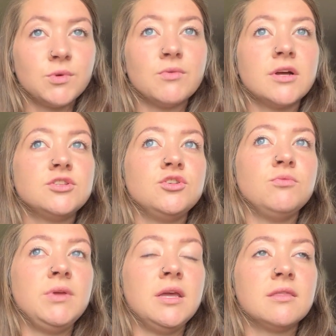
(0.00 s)
We want
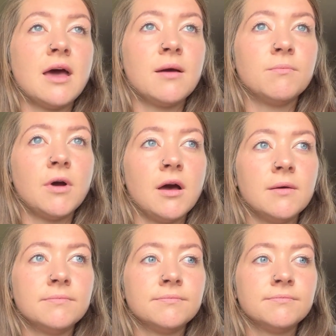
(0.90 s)
to be in that
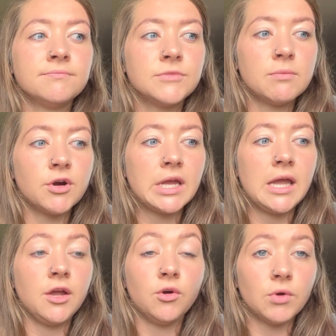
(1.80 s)
um that
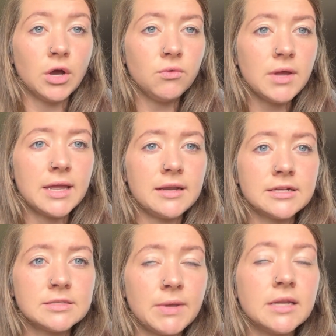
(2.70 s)
market and grow and
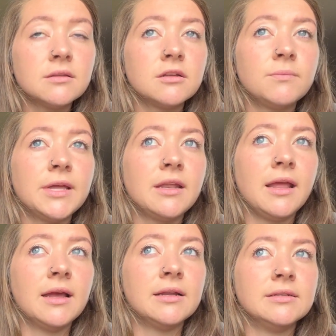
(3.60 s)
expand a little bit
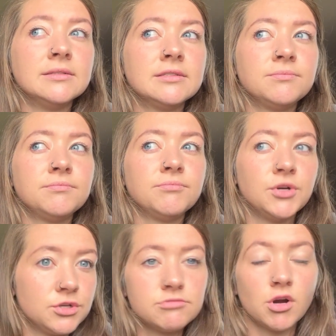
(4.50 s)
and
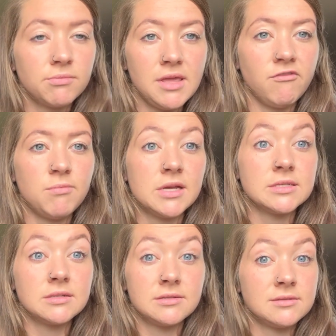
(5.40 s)
produce more beef,
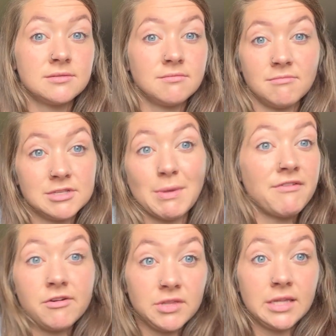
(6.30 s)
because it's it's my
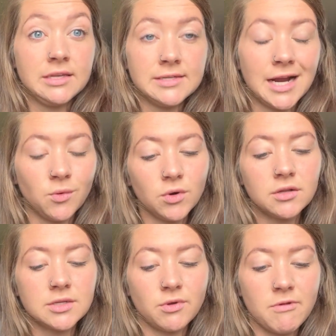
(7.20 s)
favorite thing in the entire
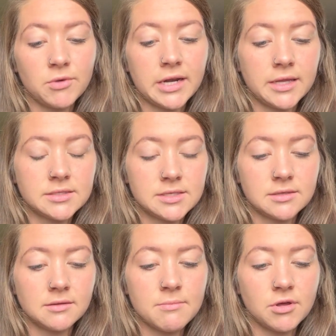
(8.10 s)
world, and we've been running into this
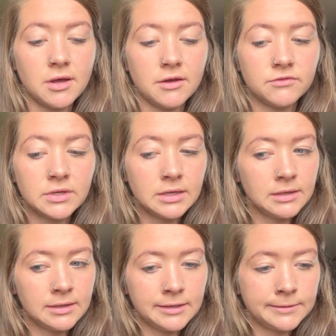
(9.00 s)
dilemma of
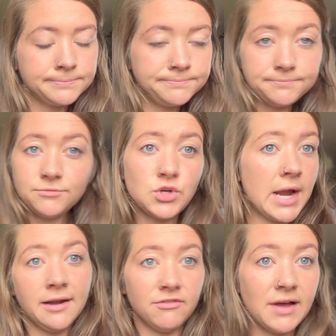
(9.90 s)

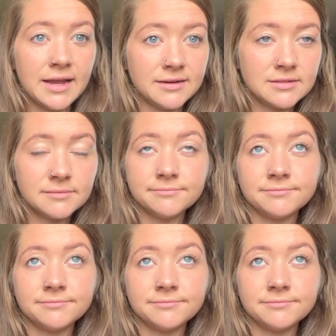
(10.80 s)
trying to find